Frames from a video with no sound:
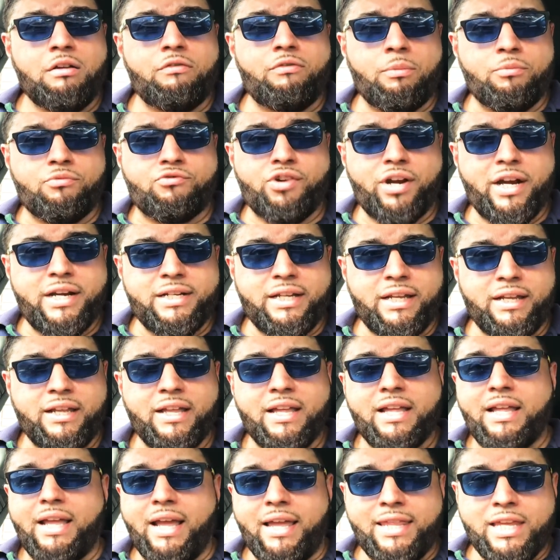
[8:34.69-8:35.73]
from trading,
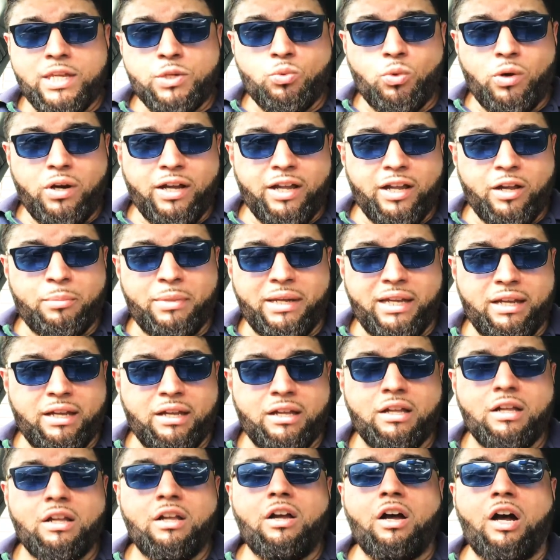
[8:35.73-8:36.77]
and that's why I'm here.